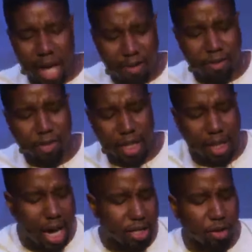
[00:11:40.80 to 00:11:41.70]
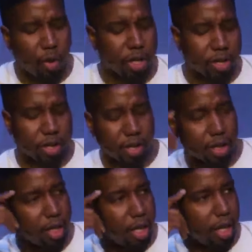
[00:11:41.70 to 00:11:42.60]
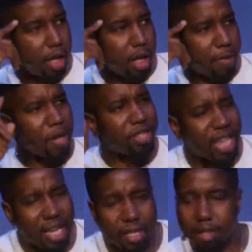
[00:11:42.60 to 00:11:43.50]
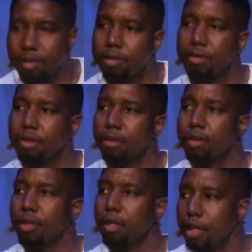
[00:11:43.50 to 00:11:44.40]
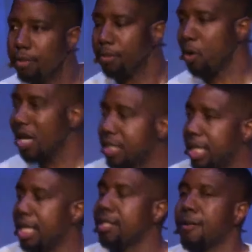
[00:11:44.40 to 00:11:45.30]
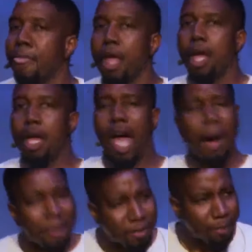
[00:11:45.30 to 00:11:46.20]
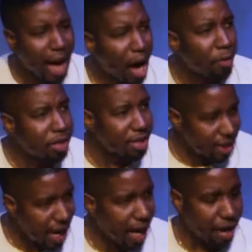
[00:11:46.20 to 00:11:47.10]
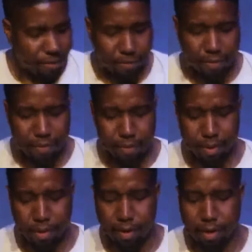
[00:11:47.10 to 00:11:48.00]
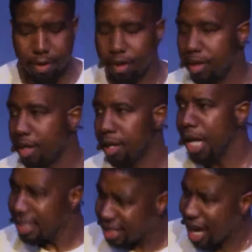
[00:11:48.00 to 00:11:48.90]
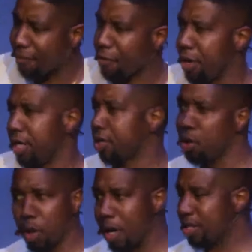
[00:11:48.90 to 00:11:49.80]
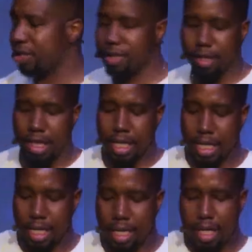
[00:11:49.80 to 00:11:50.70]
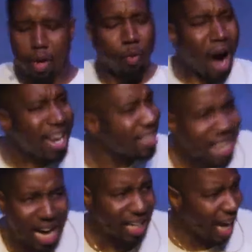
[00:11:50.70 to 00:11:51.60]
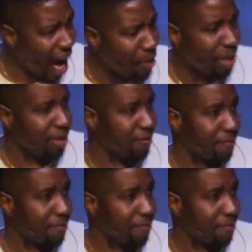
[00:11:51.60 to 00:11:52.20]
we have some theological questions about Satan. Question is, how much power does he have? Suffering, two questions. Why does God allow it?